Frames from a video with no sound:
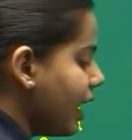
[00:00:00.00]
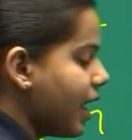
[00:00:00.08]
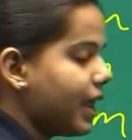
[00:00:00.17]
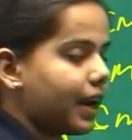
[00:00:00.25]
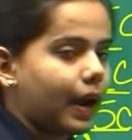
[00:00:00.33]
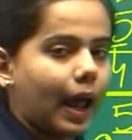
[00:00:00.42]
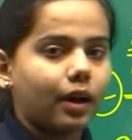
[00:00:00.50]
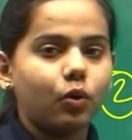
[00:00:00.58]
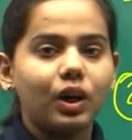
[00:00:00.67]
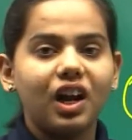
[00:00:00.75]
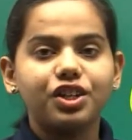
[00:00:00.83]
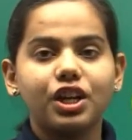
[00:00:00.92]

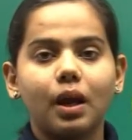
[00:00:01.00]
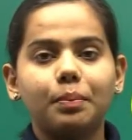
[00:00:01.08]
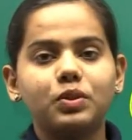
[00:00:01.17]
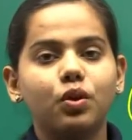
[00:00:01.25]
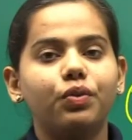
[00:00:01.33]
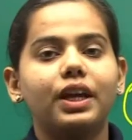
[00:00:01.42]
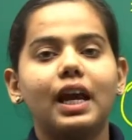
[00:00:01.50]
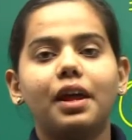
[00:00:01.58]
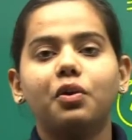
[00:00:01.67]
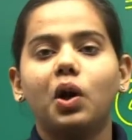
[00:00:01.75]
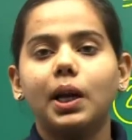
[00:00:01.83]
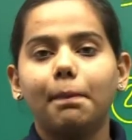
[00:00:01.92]
irregular shape, so we
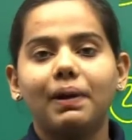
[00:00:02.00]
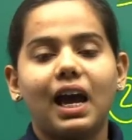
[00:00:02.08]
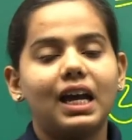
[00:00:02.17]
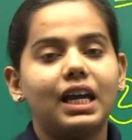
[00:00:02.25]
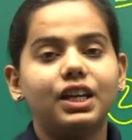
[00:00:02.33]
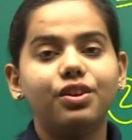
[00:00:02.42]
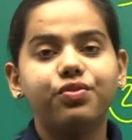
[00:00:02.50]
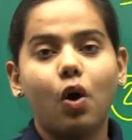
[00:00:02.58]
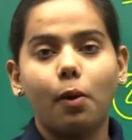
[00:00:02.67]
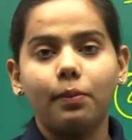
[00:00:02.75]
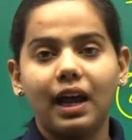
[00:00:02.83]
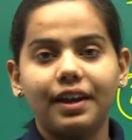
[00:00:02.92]
cannot apply any
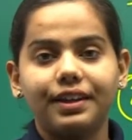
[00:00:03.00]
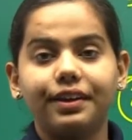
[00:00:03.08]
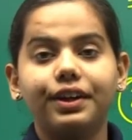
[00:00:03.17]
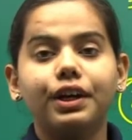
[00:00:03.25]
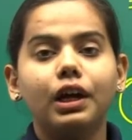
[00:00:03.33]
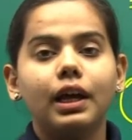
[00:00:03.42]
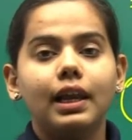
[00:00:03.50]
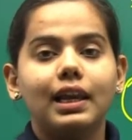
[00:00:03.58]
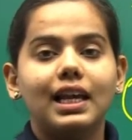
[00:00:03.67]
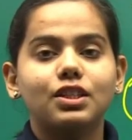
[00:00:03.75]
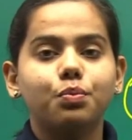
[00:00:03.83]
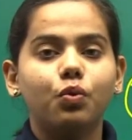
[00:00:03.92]
formula here.
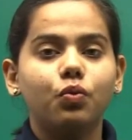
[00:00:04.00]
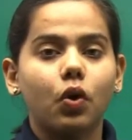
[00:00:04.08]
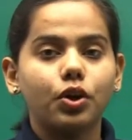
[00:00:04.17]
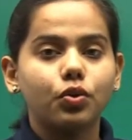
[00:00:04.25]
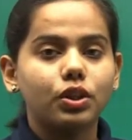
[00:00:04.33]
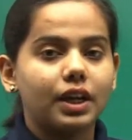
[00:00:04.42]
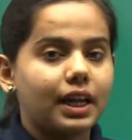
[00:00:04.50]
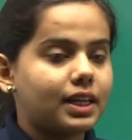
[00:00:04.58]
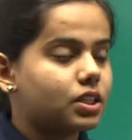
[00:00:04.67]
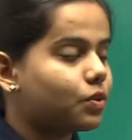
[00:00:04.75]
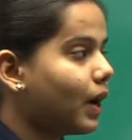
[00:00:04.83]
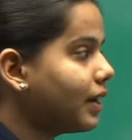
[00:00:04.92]
Let's move on to the
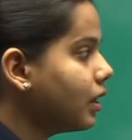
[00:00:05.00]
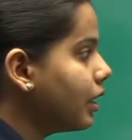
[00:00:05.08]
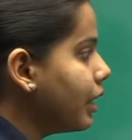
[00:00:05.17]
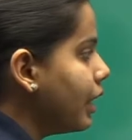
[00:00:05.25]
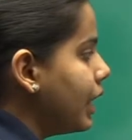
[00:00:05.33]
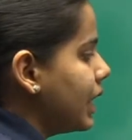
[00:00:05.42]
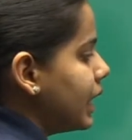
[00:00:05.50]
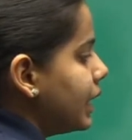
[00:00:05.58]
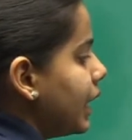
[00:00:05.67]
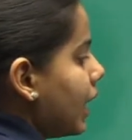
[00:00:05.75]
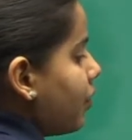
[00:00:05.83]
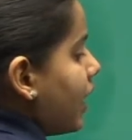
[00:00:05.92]
next one.
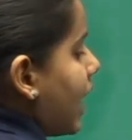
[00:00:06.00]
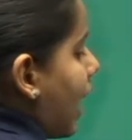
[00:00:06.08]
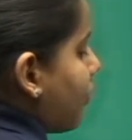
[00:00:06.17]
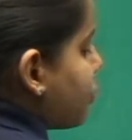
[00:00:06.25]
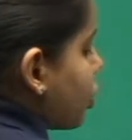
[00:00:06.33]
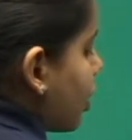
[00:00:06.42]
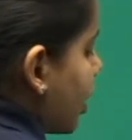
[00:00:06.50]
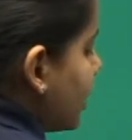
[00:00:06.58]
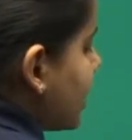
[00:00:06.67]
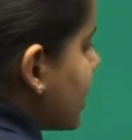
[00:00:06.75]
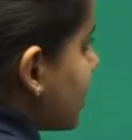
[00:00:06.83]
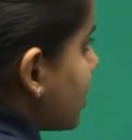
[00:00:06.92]
Here we have,
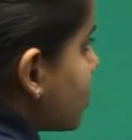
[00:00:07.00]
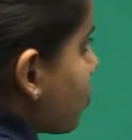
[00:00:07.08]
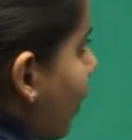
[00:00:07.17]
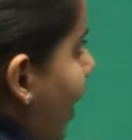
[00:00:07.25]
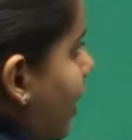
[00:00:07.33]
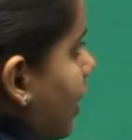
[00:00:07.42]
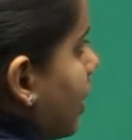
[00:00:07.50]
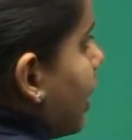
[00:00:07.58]
children, this square.